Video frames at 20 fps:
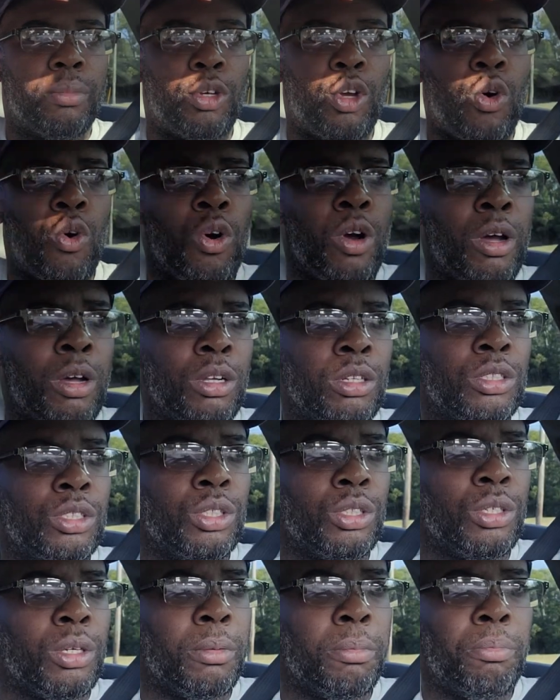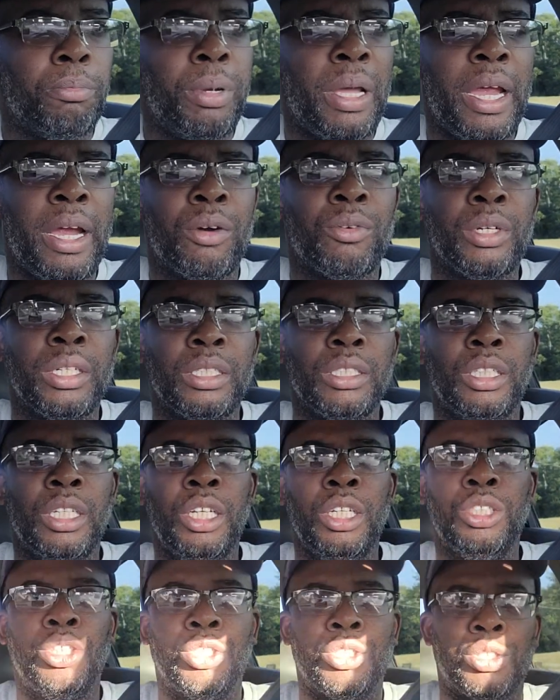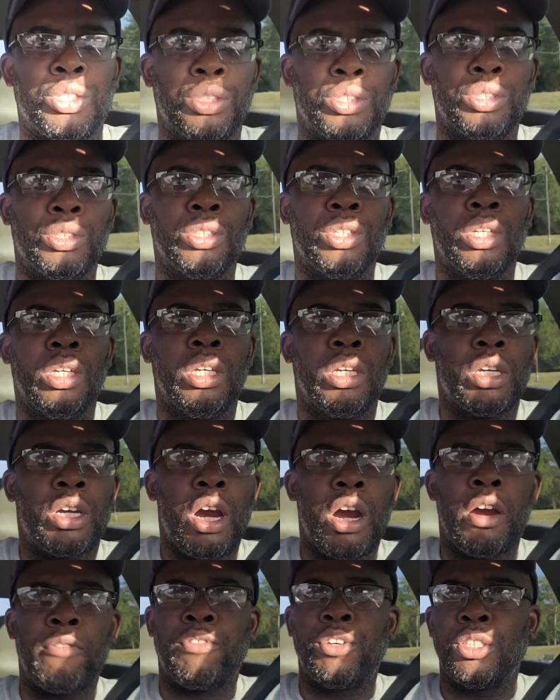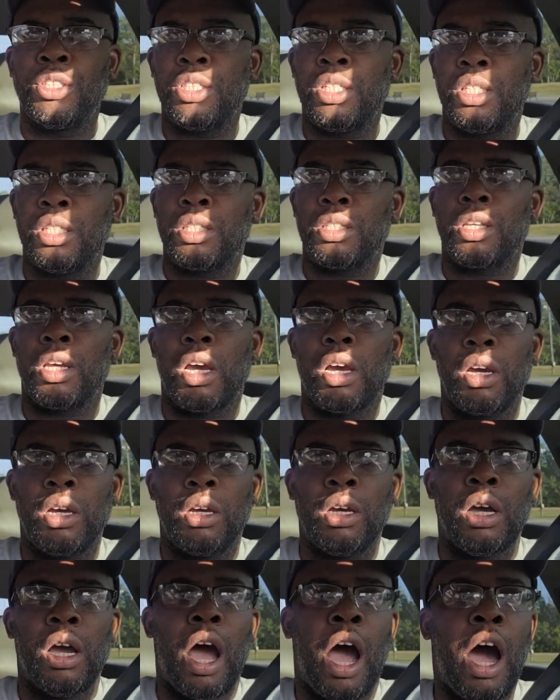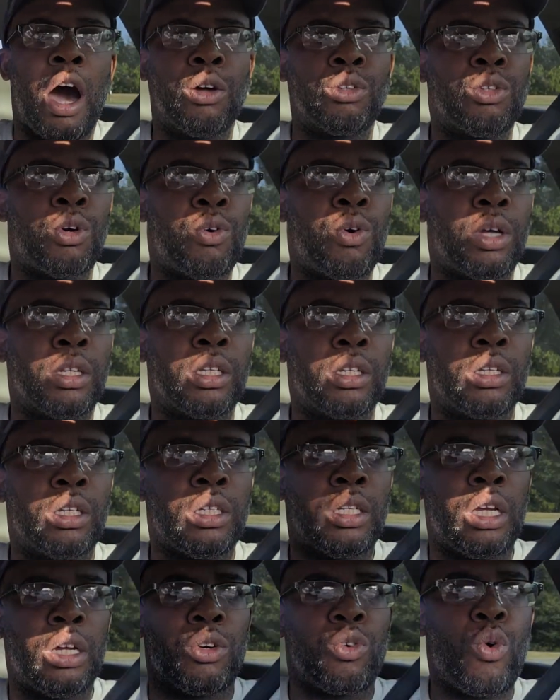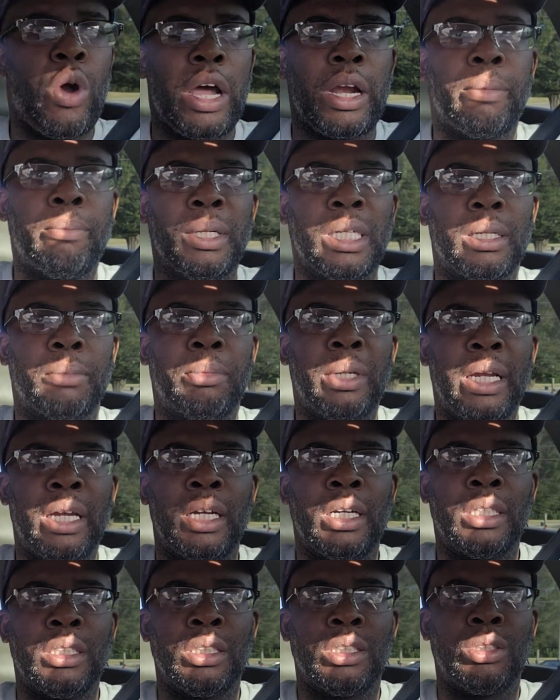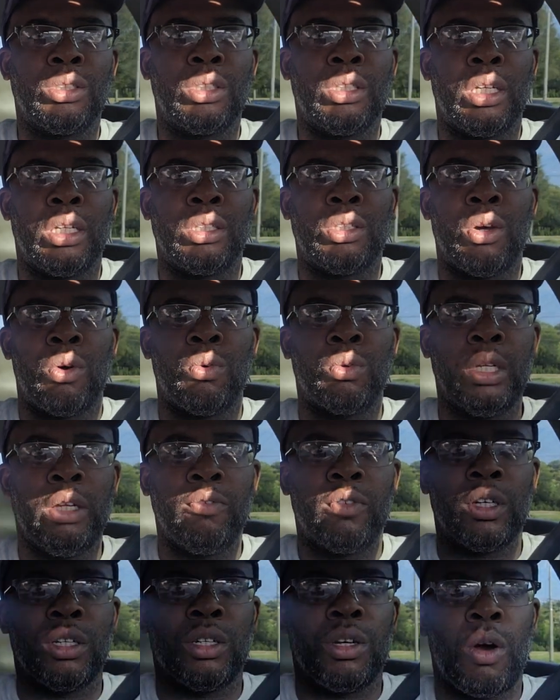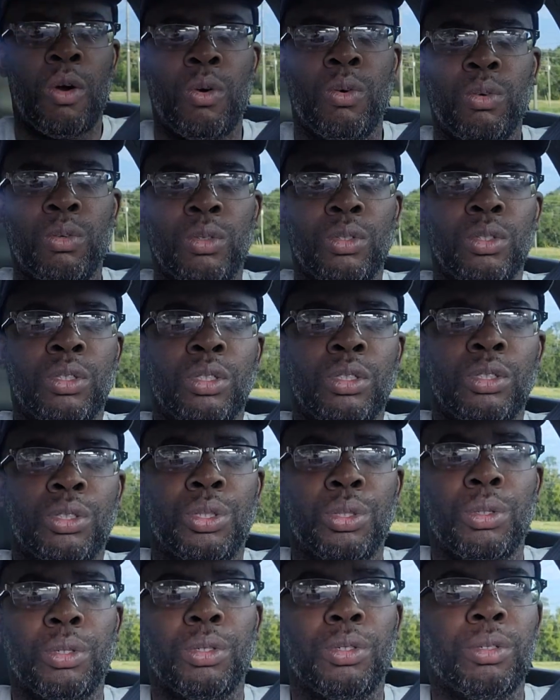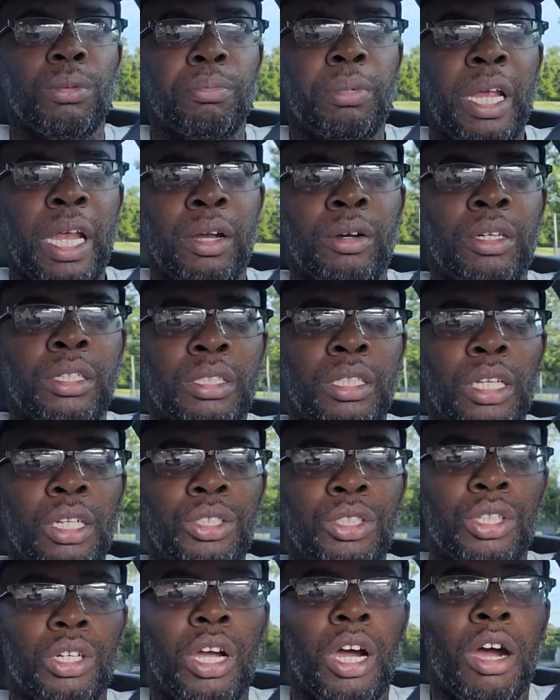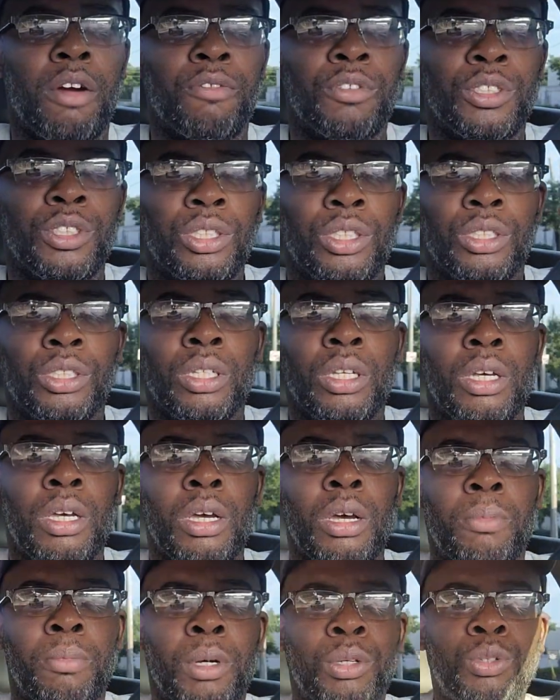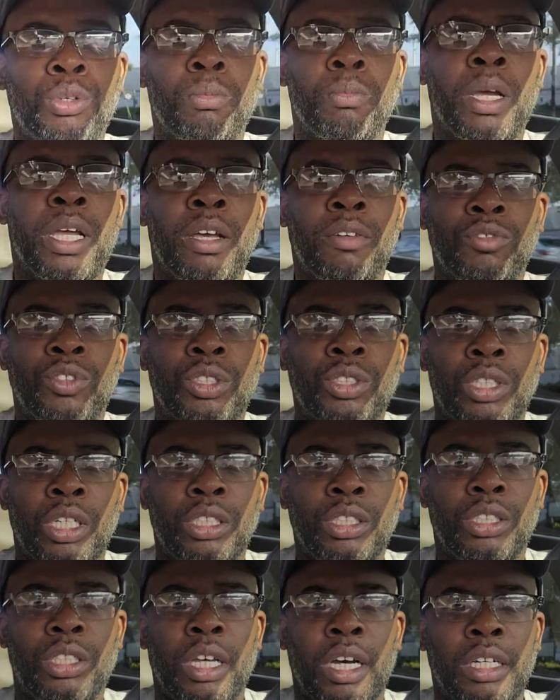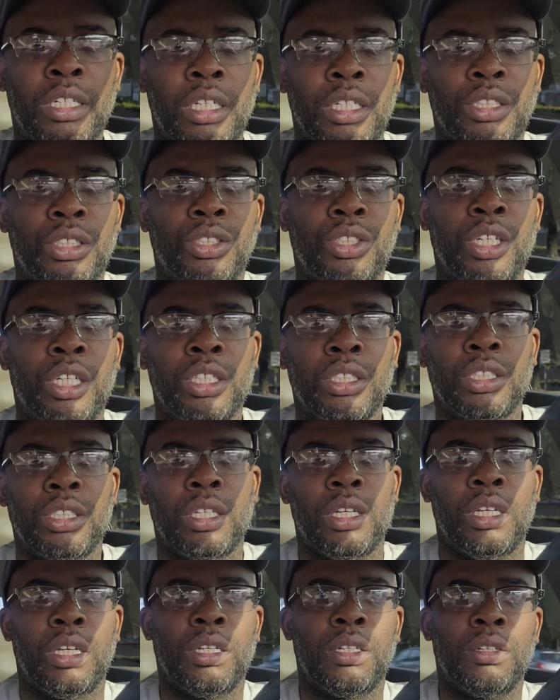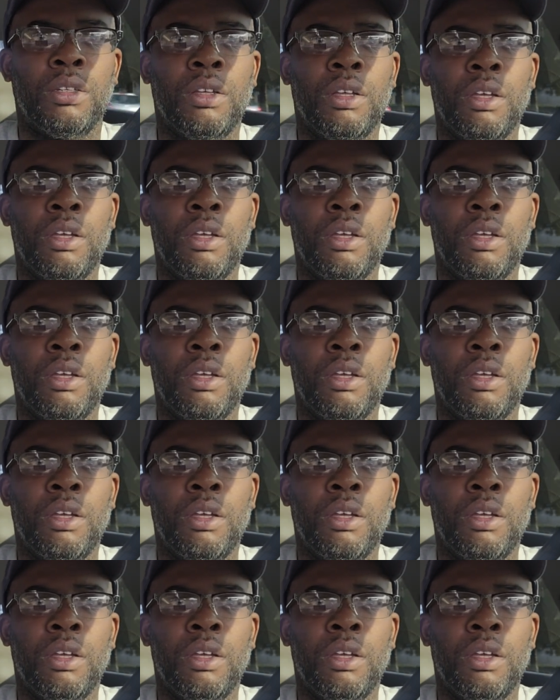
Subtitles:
going to parent-teacher conferences, although there are quite a bit of parents that don't even go to parent-teacher conferences. But you may have just done it just in